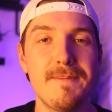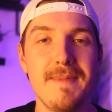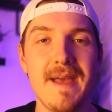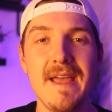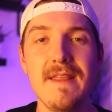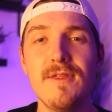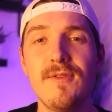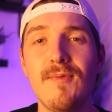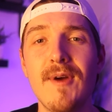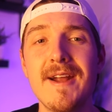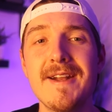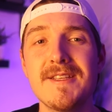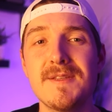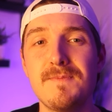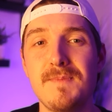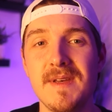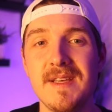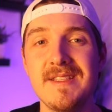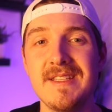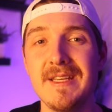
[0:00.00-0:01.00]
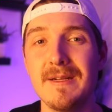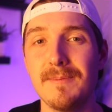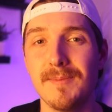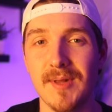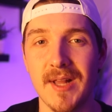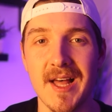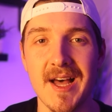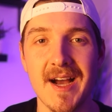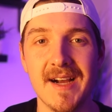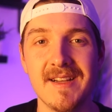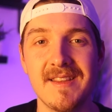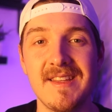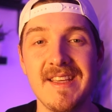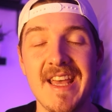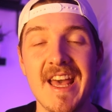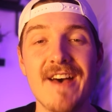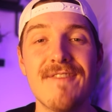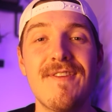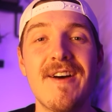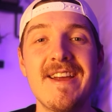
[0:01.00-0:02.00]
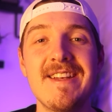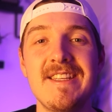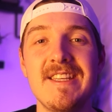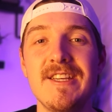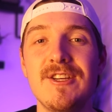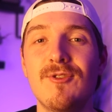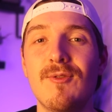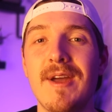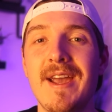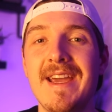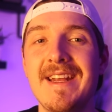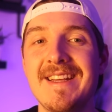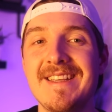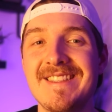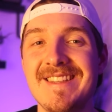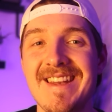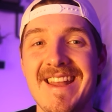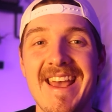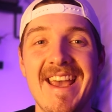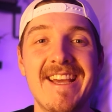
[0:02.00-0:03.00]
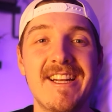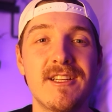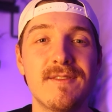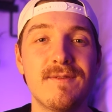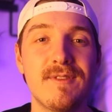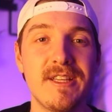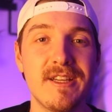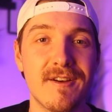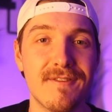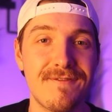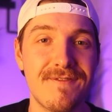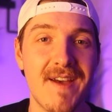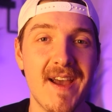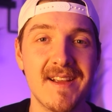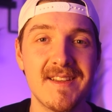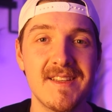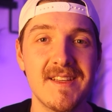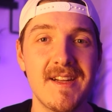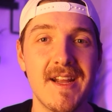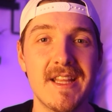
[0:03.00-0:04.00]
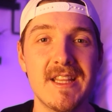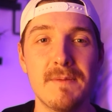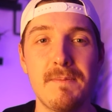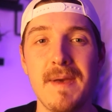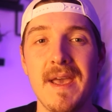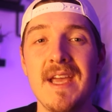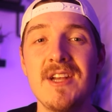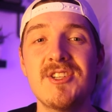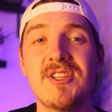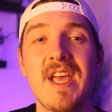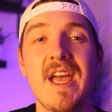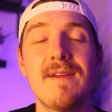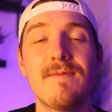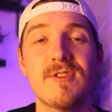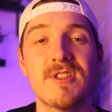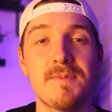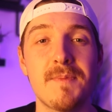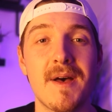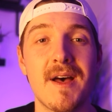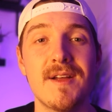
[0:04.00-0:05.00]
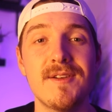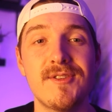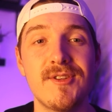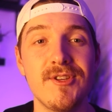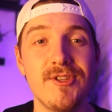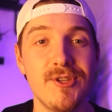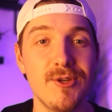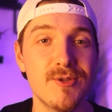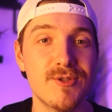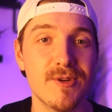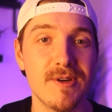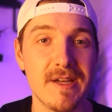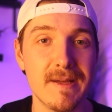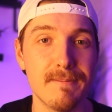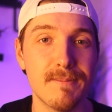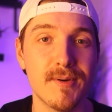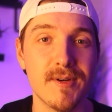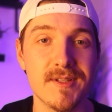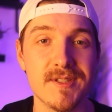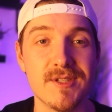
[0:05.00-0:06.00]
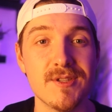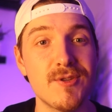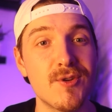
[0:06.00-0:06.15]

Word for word: the main thread is busy and blocked, the F I D grade is negatively affected and the page can't respond to user inputs